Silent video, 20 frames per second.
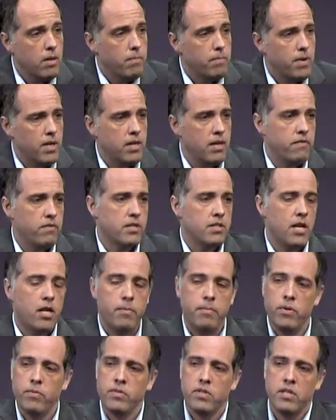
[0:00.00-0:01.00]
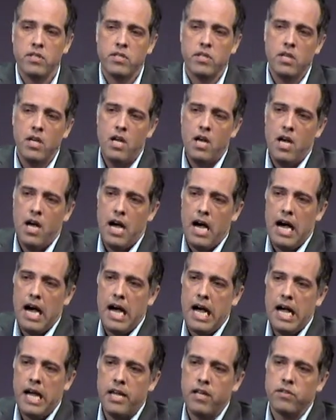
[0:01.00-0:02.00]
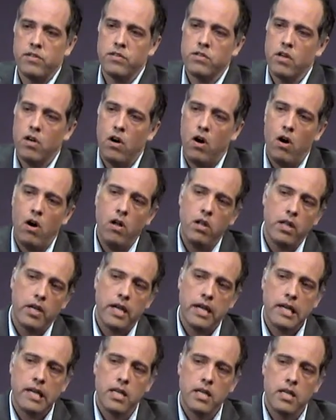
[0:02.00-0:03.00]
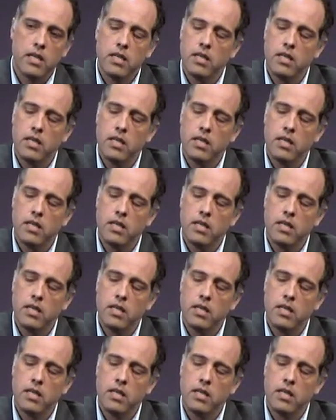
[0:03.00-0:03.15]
But I never tell him it was his highest calling.